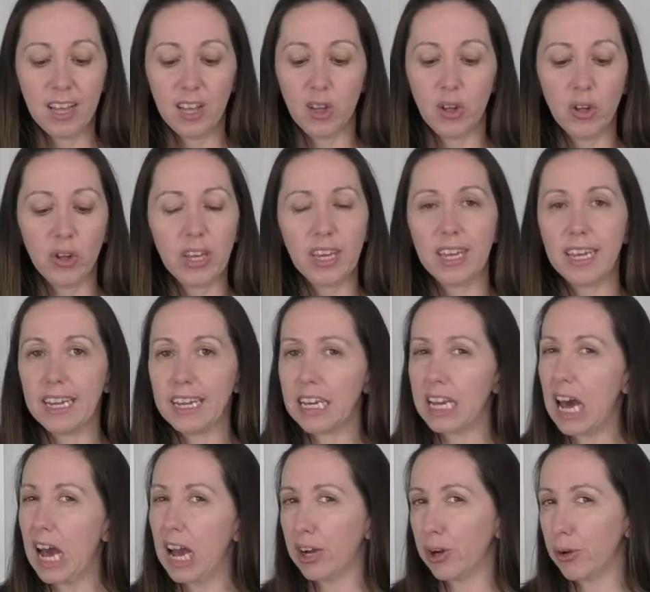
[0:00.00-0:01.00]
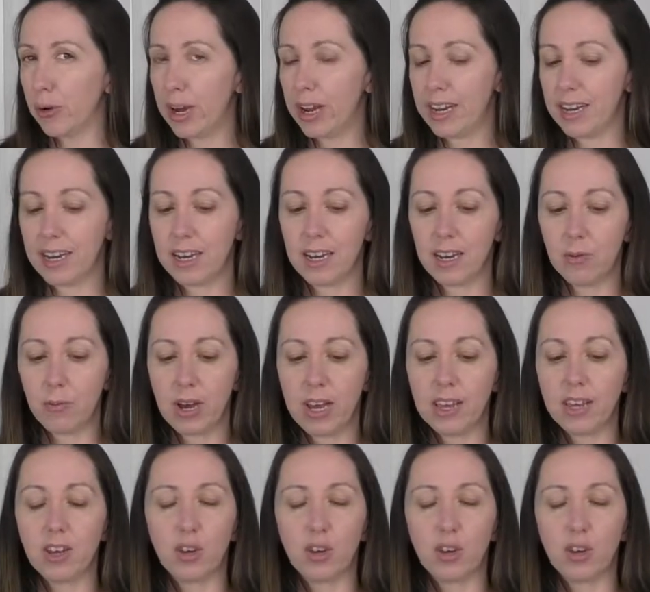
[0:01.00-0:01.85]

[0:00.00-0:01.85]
looking not great in any way.